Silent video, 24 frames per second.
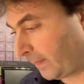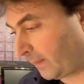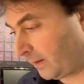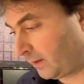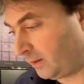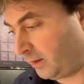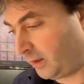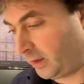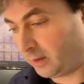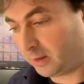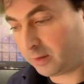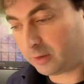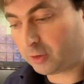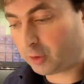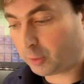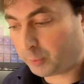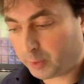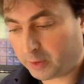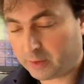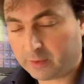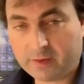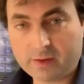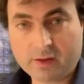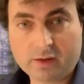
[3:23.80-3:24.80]
in atomic
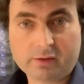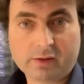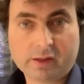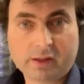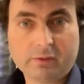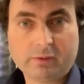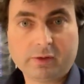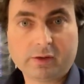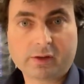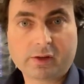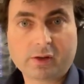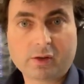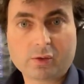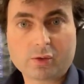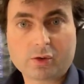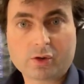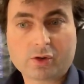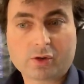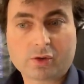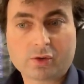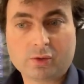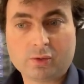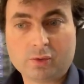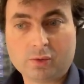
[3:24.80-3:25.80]
theory we're
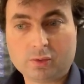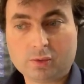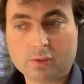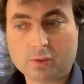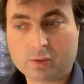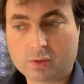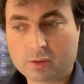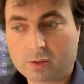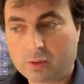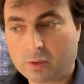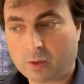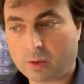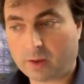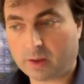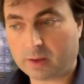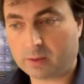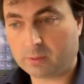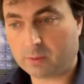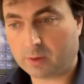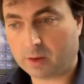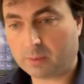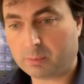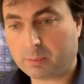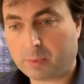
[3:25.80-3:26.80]
used to calling
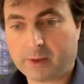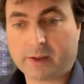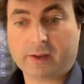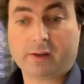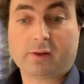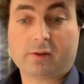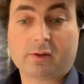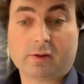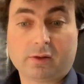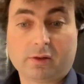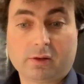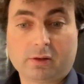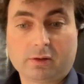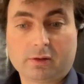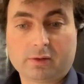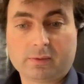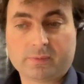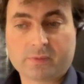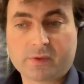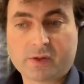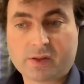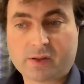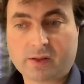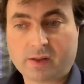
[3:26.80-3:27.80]
one particle
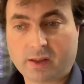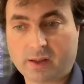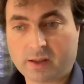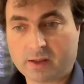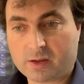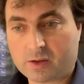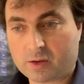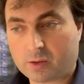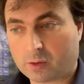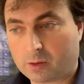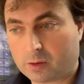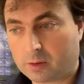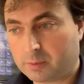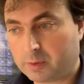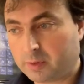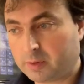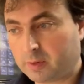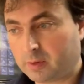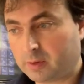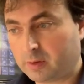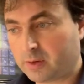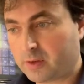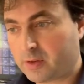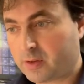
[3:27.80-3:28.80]
states
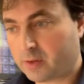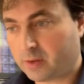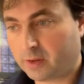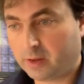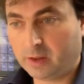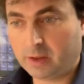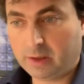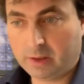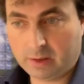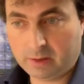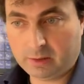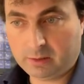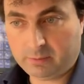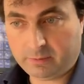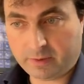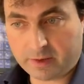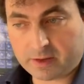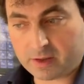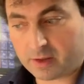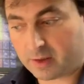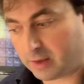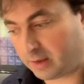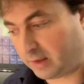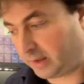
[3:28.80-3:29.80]
orbitals, which
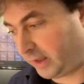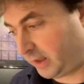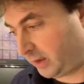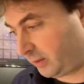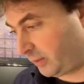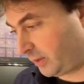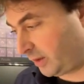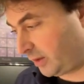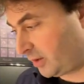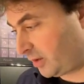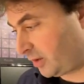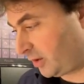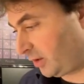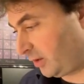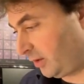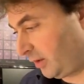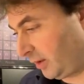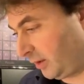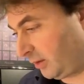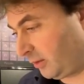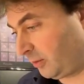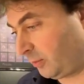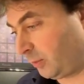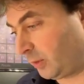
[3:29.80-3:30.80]
is a language
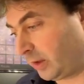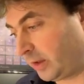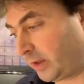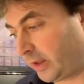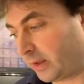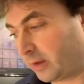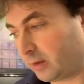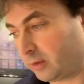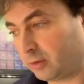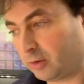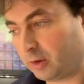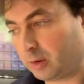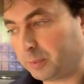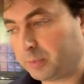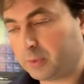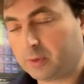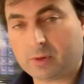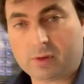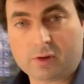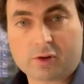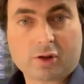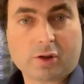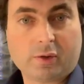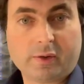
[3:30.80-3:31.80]
that one can adopt
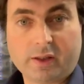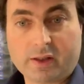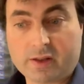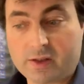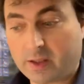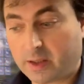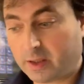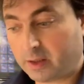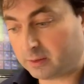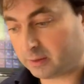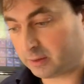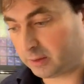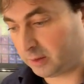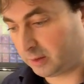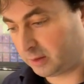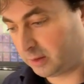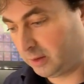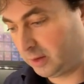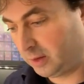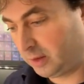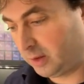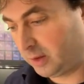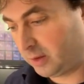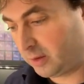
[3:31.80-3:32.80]
also in general.
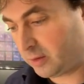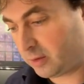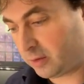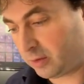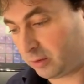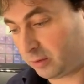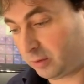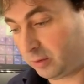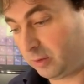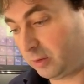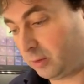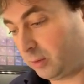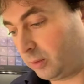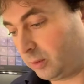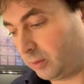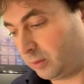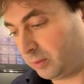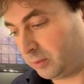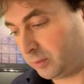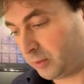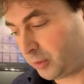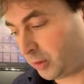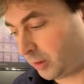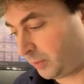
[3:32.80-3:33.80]

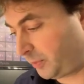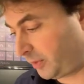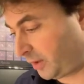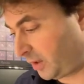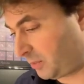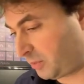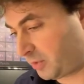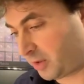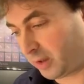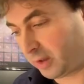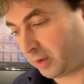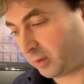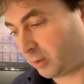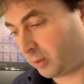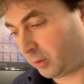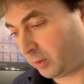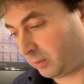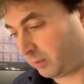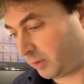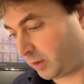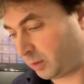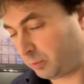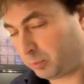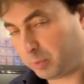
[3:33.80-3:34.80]
So sometimes I call
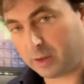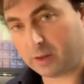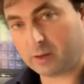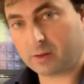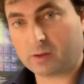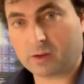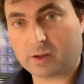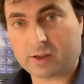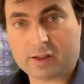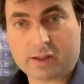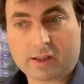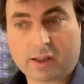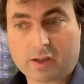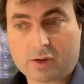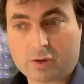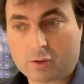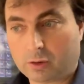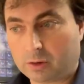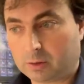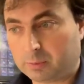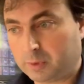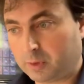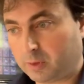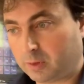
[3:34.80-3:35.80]
one particle states
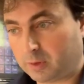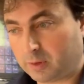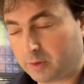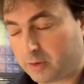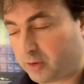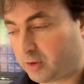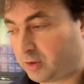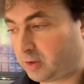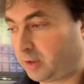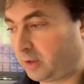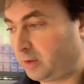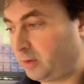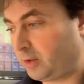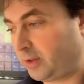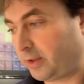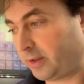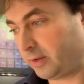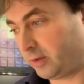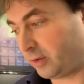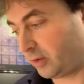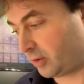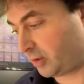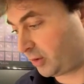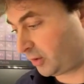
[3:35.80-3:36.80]
orbitals and you can
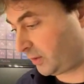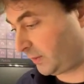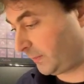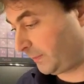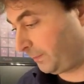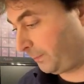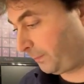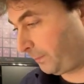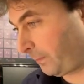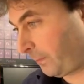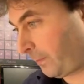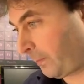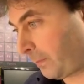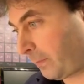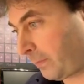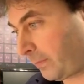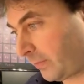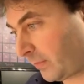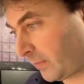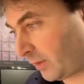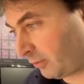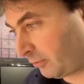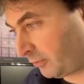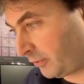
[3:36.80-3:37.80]
just
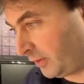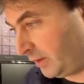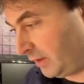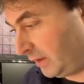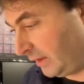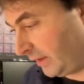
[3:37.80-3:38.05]
freely